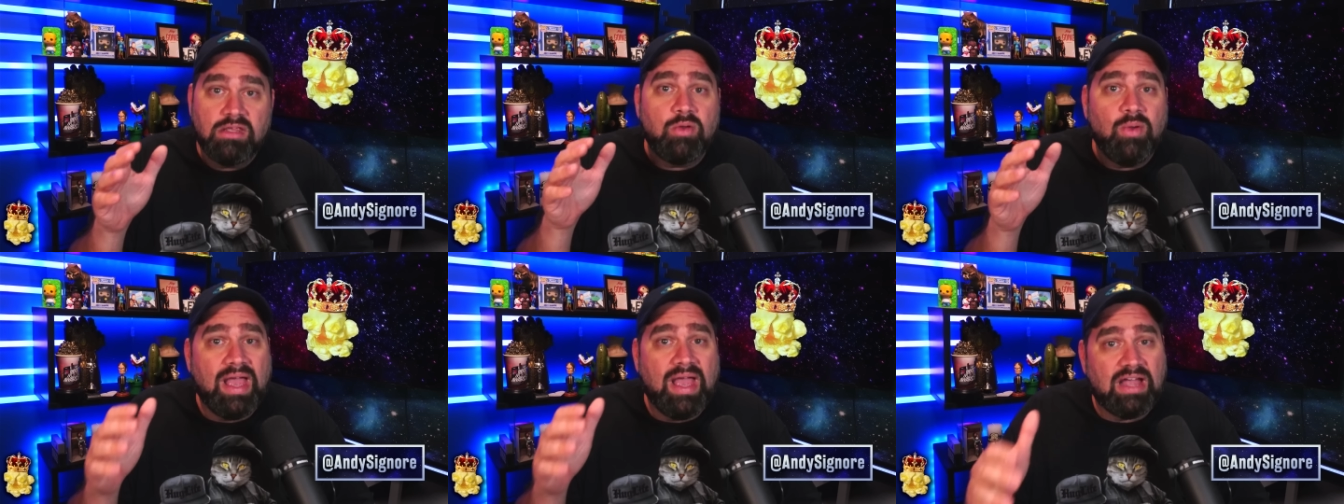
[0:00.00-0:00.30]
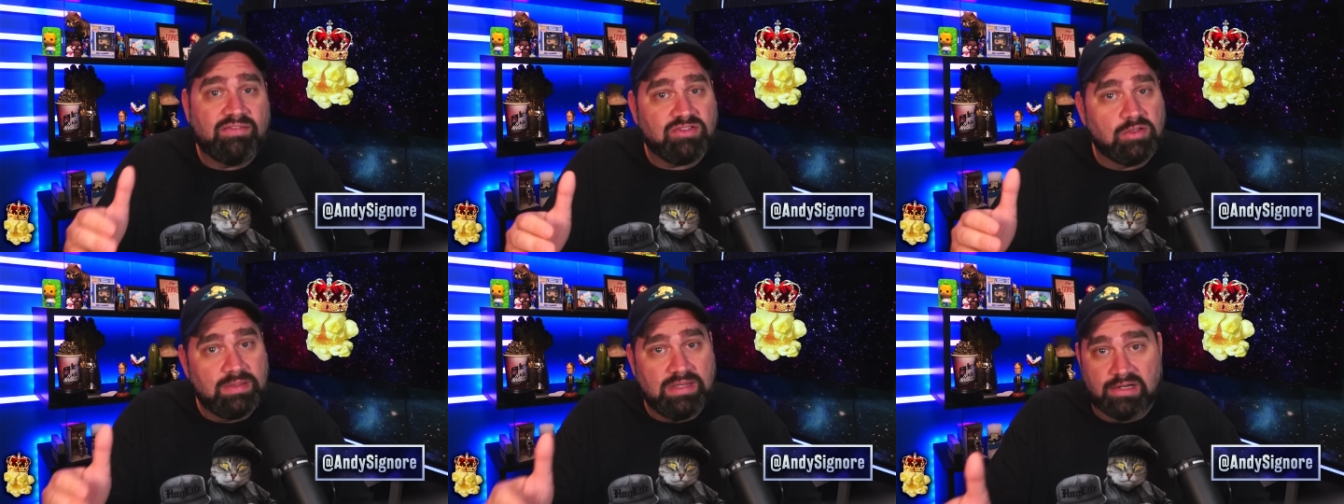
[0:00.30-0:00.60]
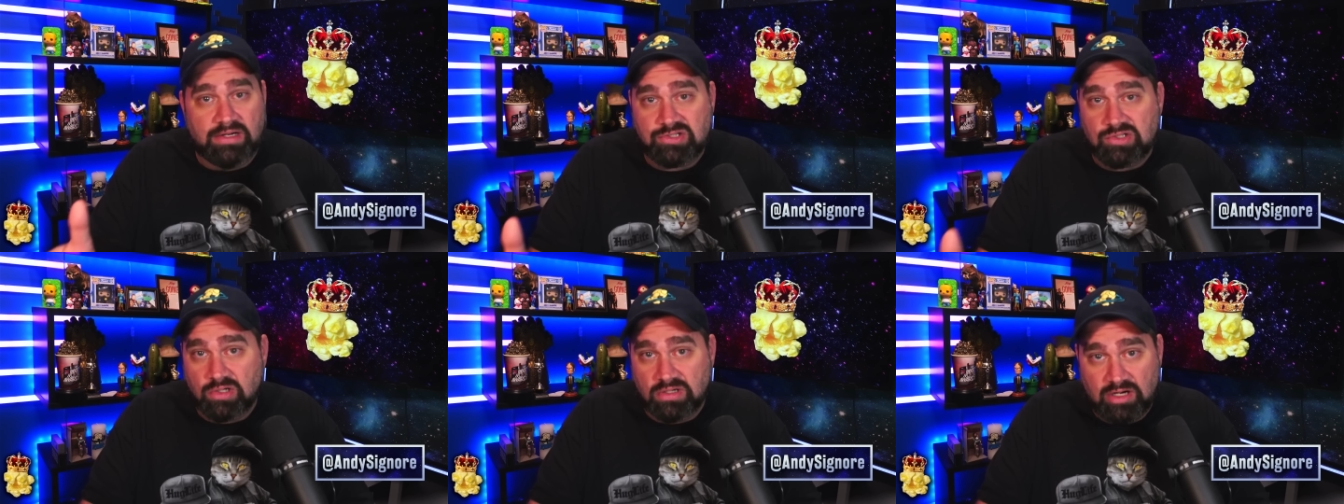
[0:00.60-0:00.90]
you have to
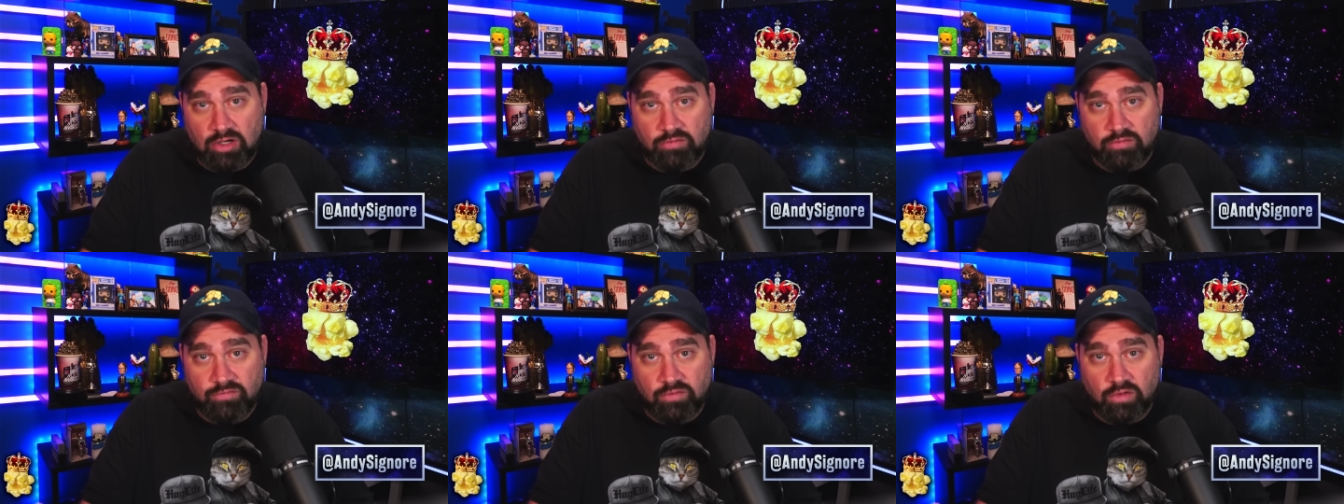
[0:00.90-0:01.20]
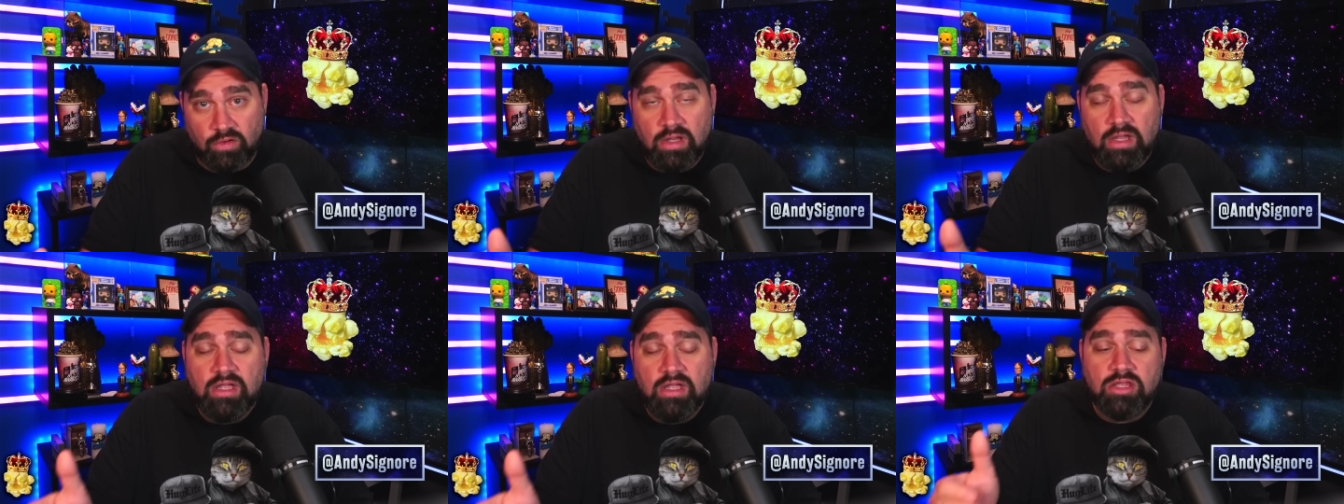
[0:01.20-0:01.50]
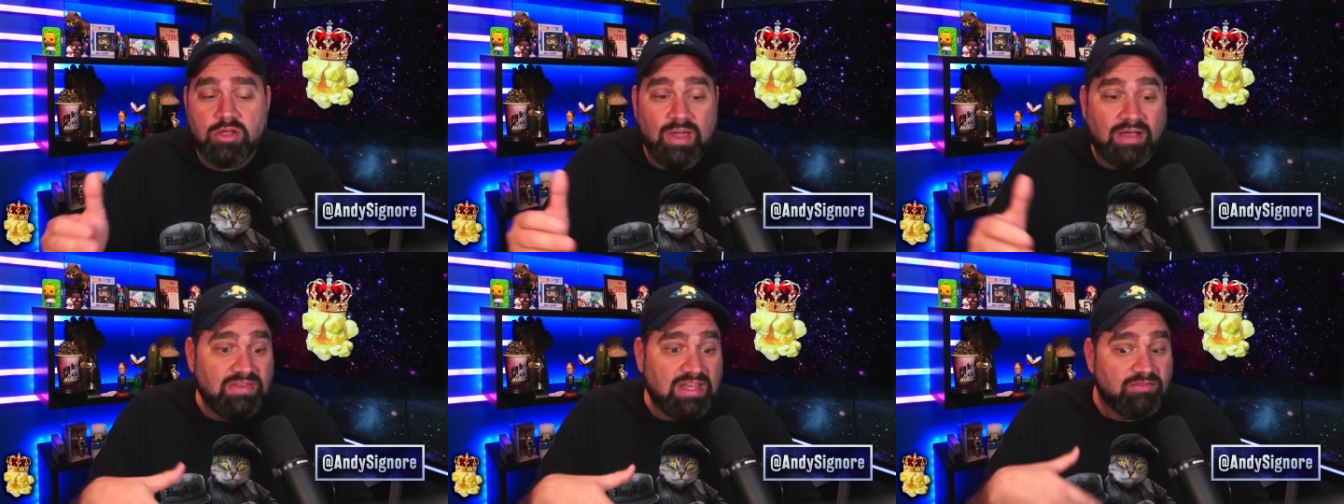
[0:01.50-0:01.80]
be extra careful.
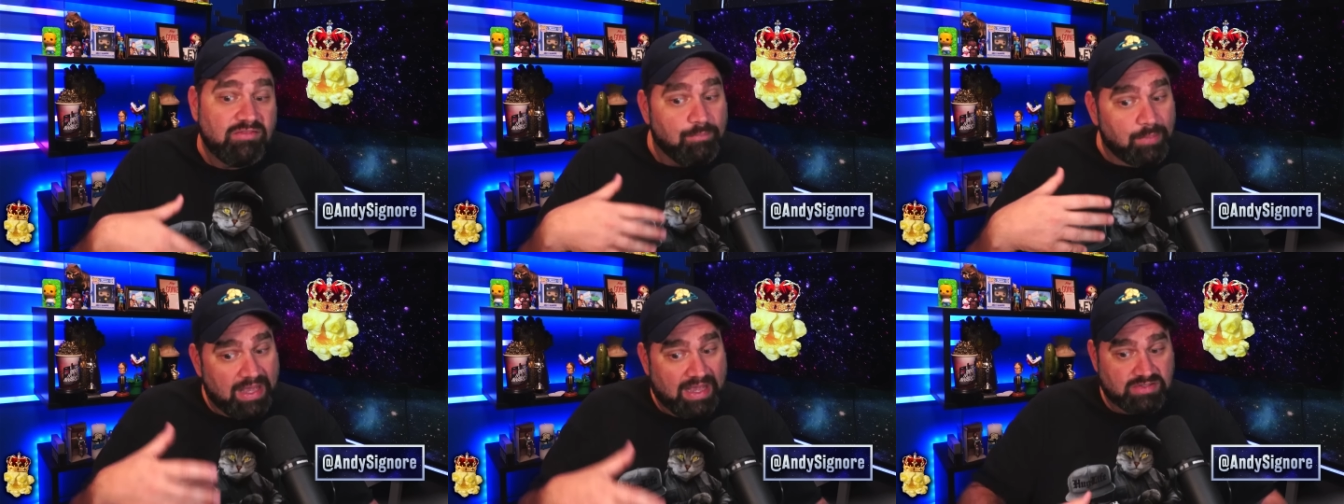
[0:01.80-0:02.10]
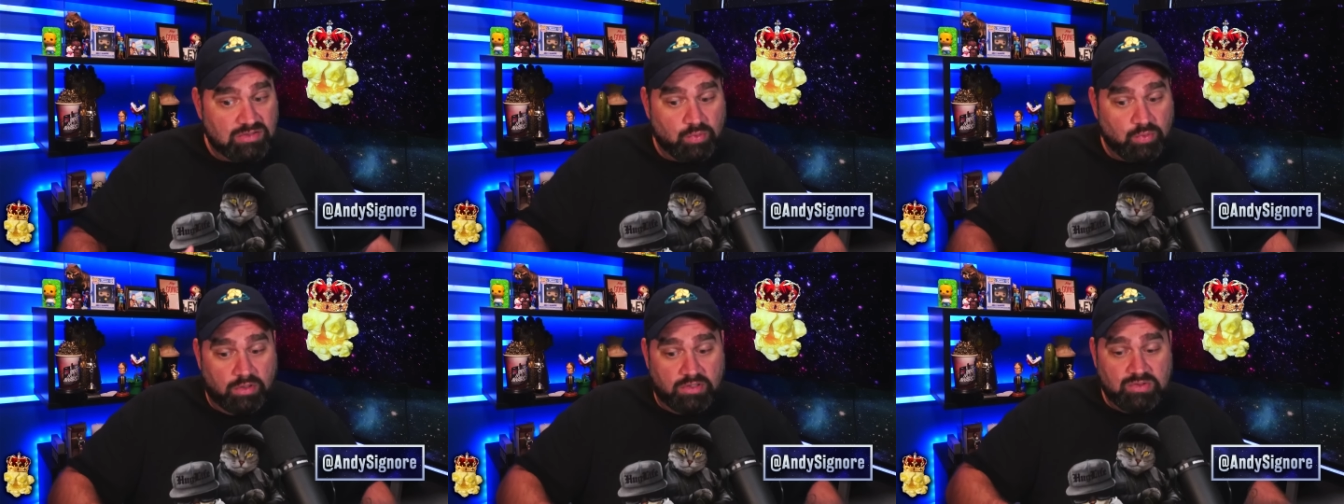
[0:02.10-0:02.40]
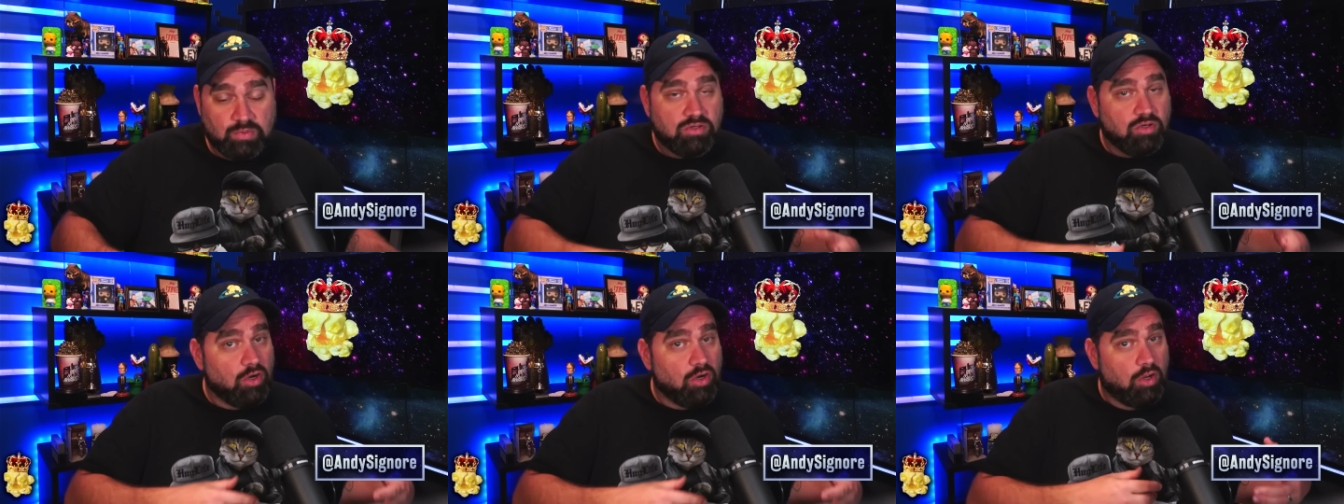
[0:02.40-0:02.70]
You have to have
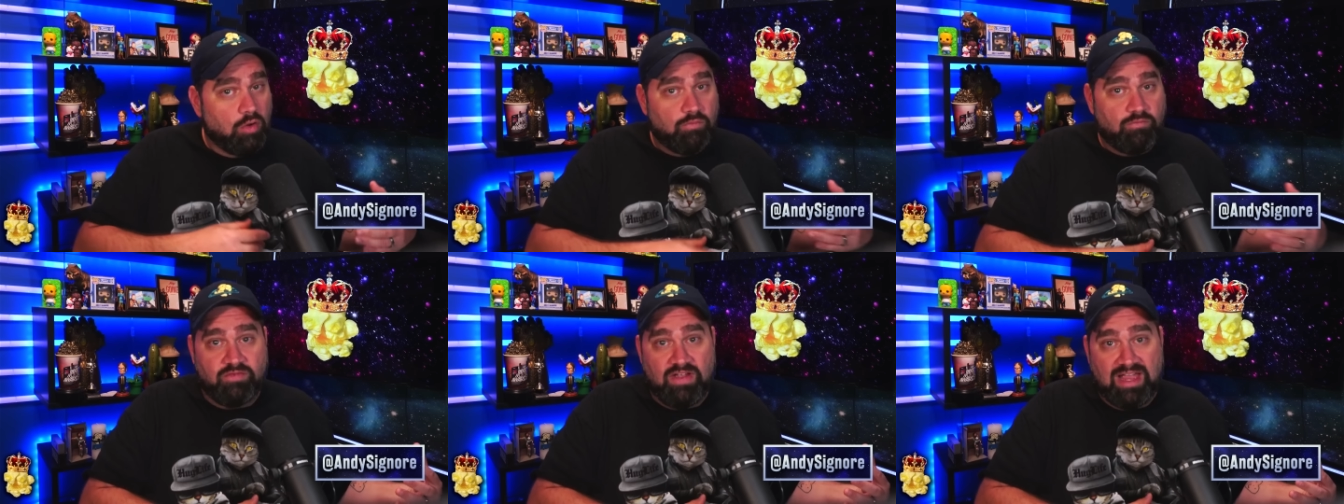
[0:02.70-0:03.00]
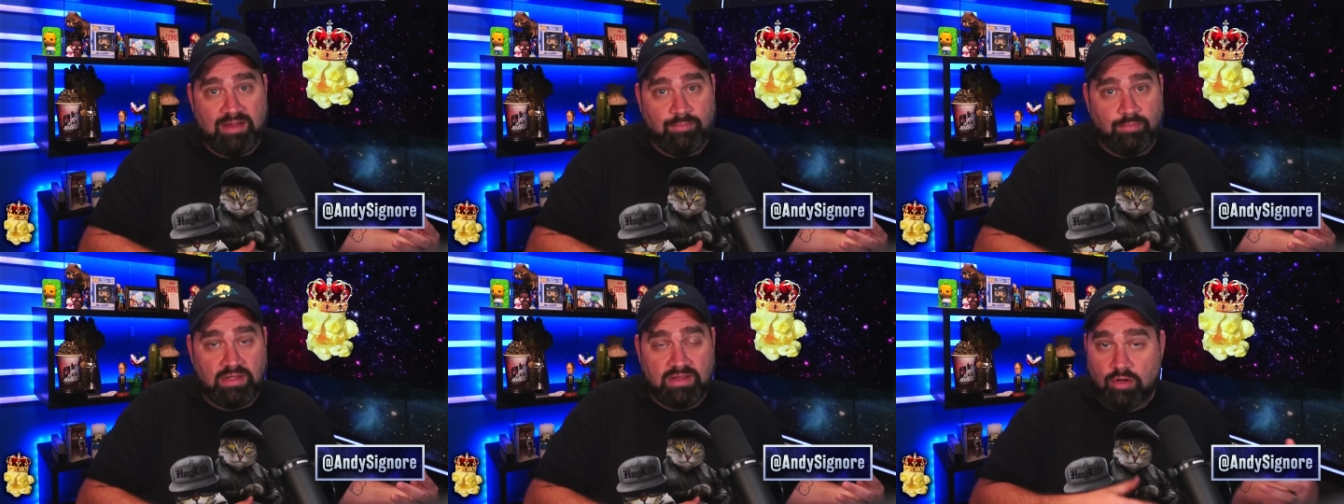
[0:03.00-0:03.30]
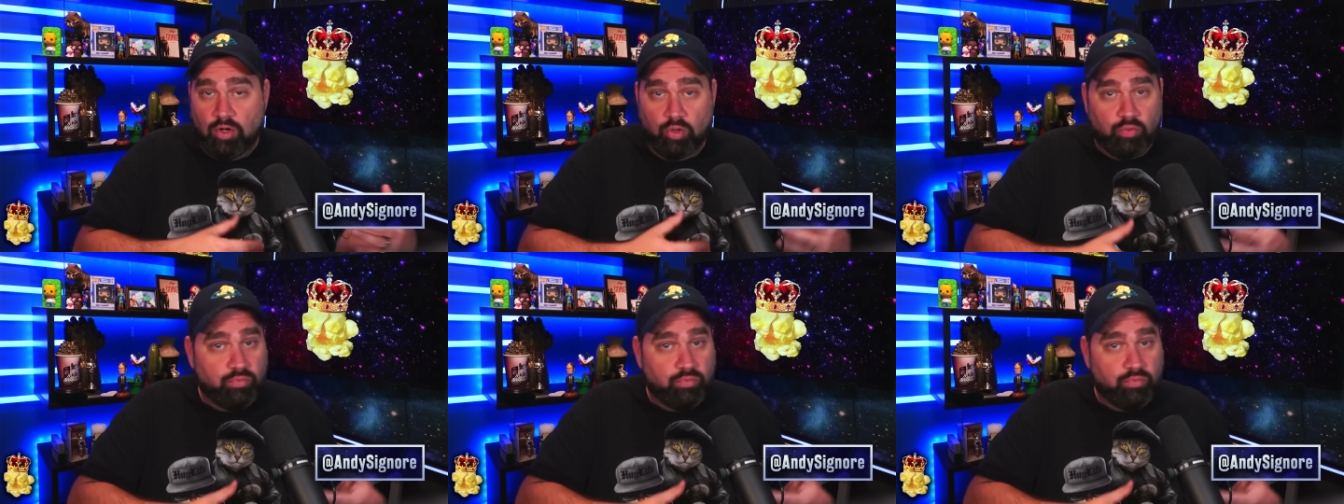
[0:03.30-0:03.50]
passwords with your own family that